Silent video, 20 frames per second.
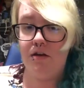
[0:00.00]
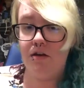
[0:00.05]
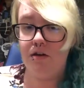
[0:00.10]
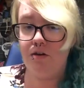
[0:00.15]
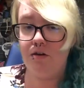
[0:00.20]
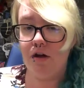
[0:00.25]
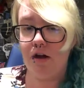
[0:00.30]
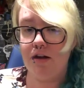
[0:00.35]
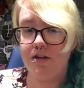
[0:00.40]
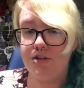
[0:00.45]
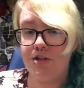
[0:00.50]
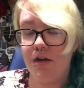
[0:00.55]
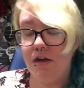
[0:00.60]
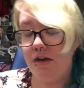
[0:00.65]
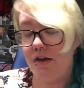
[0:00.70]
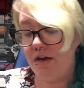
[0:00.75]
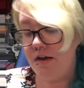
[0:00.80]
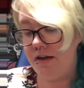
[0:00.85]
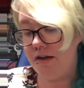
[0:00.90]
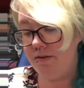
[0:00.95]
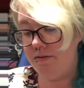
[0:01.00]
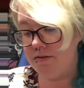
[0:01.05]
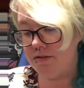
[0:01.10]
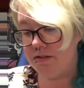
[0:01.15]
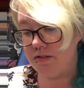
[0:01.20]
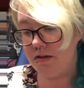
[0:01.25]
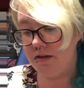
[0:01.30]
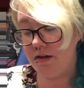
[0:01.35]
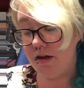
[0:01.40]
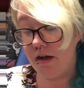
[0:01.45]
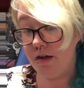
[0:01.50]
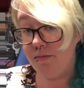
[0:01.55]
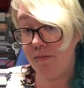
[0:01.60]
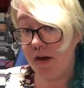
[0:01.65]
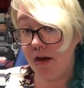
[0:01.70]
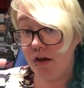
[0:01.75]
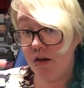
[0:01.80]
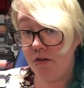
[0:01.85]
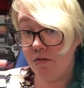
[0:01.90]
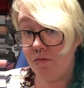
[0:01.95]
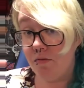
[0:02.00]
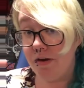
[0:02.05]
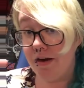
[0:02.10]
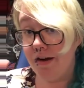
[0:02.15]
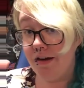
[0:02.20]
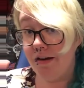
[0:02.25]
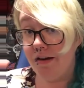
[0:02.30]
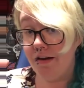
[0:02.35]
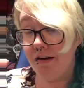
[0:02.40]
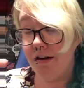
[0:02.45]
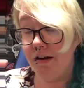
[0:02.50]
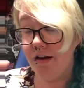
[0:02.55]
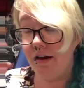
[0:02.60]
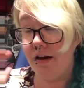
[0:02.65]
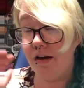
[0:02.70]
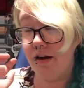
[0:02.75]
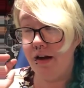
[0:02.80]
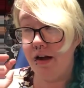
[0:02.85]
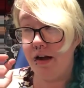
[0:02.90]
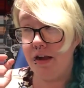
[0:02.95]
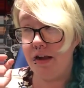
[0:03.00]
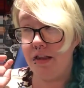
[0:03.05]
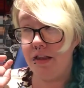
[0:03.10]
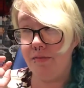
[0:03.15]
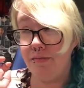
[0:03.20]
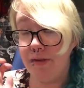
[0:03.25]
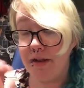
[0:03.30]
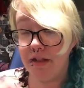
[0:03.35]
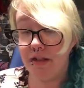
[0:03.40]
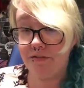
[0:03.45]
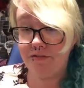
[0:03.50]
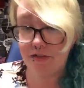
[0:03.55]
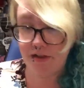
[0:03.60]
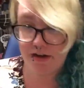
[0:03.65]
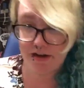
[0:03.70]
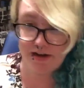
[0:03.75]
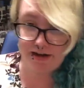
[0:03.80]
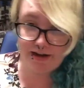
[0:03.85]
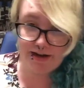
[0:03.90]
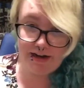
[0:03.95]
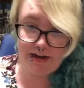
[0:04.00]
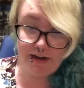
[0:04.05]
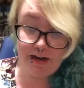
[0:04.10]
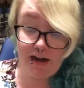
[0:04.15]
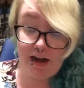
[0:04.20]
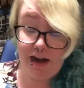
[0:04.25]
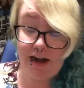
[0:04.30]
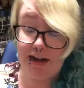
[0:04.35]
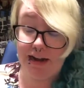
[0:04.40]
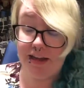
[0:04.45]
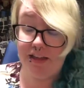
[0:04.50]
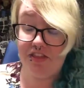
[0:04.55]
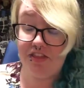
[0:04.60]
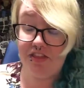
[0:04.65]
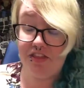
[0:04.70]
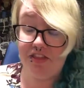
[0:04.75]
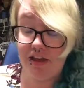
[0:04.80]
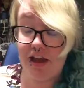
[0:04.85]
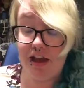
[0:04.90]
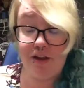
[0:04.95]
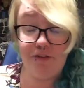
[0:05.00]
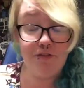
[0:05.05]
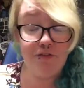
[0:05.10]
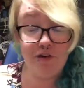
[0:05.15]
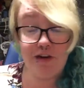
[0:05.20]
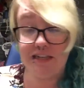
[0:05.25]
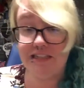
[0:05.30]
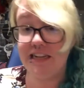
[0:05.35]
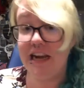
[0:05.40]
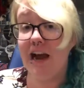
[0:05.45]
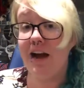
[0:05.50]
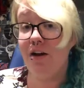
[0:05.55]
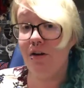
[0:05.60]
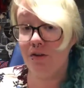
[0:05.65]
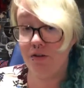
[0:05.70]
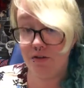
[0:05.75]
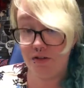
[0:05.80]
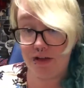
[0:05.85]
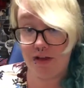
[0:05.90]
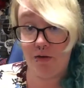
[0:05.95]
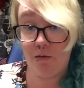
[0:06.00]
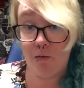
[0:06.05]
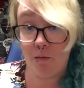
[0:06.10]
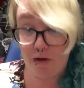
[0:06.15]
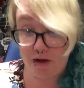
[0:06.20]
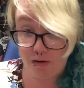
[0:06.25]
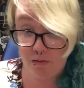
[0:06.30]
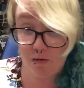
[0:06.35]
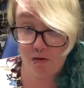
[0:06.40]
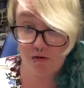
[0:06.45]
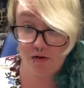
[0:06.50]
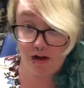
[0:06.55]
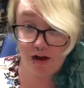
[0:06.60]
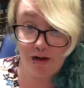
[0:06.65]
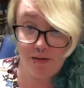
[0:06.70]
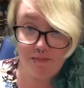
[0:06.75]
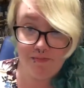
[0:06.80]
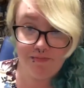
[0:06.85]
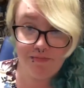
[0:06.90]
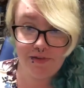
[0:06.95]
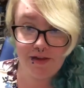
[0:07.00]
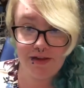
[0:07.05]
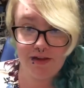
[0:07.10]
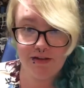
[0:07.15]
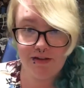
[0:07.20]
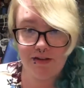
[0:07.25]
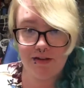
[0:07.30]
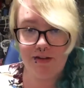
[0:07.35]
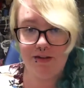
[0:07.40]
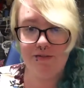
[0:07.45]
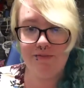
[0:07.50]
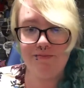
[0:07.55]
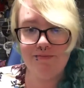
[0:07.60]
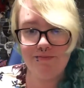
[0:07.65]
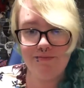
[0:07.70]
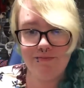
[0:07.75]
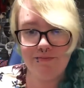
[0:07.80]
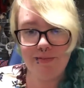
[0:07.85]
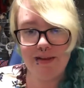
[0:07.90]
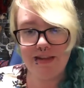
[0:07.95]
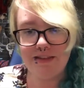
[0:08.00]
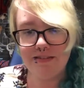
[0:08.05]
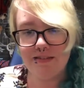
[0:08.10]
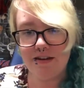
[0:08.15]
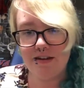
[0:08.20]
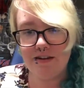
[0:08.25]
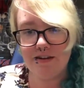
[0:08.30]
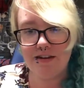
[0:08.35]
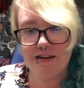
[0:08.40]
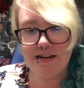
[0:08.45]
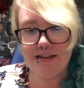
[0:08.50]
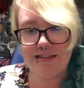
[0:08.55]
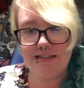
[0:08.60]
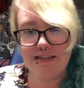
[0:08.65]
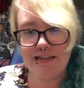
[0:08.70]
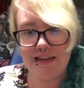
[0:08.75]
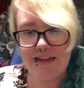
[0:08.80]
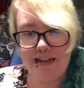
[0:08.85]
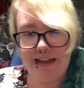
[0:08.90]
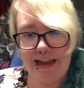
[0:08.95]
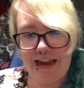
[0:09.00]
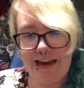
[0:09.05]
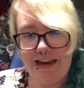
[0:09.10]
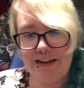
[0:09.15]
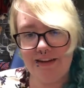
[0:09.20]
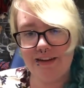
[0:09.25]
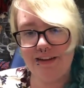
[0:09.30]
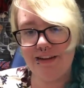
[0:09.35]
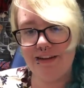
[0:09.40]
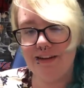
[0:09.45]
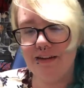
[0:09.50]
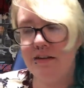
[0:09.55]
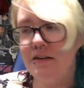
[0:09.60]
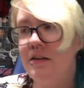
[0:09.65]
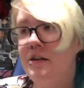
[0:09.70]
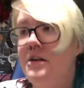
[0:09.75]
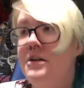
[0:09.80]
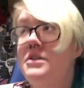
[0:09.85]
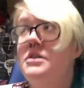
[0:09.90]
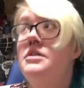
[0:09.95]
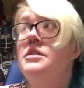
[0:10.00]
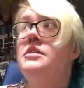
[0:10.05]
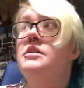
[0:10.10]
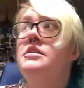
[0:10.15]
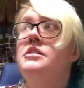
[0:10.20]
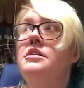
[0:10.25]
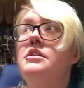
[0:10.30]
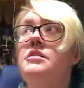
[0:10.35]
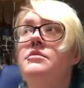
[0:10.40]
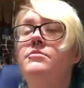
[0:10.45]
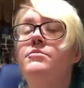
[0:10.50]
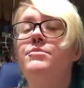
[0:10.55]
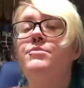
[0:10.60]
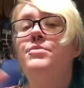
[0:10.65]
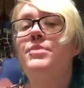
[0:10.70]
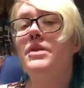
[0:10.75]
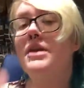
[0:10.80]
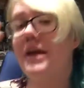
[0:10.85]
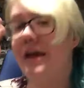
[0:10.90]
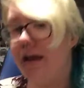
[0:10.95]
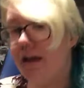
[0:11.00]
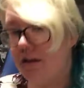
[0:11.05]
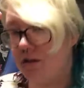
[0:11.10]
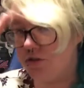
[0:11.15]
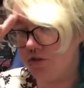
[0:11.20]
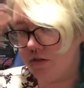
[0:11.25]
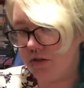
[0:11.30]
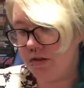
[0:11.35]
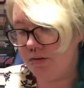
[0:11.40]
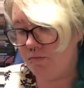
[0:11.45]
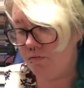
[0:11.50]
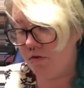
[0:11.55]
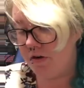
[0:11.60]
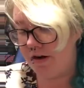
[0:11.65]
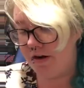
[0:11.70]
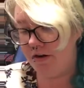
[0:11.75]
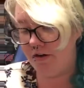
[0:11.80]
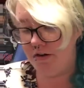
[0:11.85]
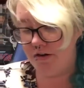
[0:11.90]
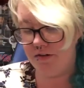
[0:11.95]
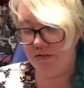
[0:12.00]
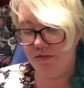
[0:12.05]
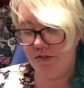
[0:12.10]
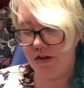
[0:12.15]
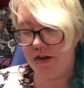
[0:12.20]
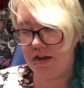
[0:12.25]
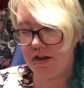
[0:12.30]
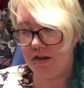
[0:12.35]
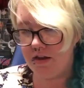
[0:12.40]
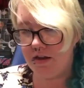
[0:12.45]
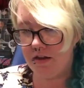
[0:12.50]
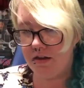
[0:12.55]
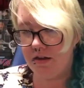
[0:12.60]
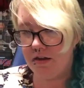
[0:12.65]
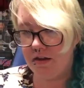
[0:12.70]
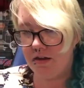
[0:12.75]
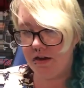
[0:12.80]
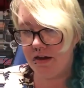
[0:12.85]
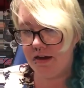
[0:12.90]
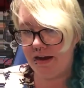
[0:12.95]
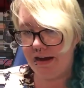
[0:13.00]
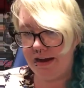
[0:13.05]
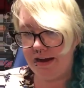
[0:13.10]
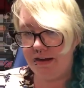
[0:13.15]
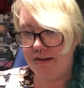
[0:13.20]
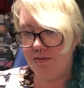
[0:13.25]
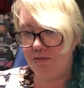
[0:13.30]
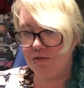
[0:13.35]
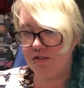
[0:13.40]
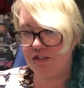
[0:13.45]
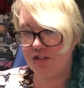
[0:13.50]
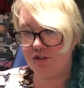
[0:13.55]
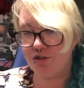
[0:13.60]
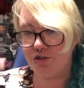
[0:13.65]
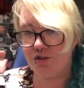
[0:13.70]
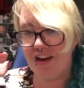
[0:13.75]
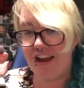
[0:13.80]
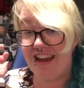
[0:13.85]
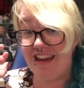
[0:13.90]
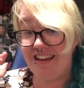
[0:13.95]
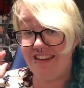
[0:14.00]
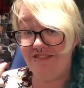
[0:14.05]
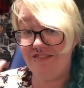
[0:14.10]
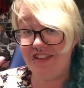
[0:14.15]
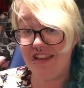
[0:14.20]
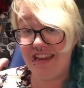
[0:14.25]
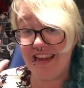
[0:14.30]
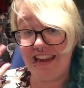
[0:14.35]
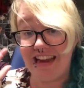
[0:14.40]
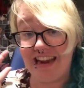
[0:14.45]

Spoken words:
gosh. It was a nightmare where in the middle of the night, I freaked out, like, when I woke up. Oh, bye, Sakura, see you later. But I had a dream where, like, I was under heavy